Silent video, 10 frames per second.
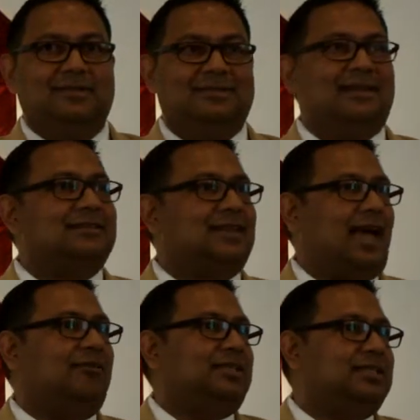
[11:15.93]
just
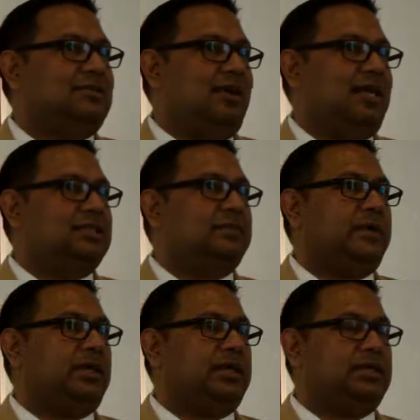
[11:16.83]
having this great
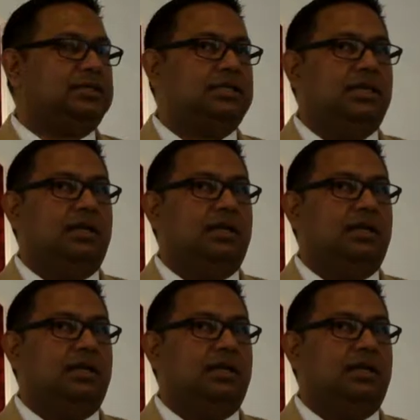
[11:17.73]
experience.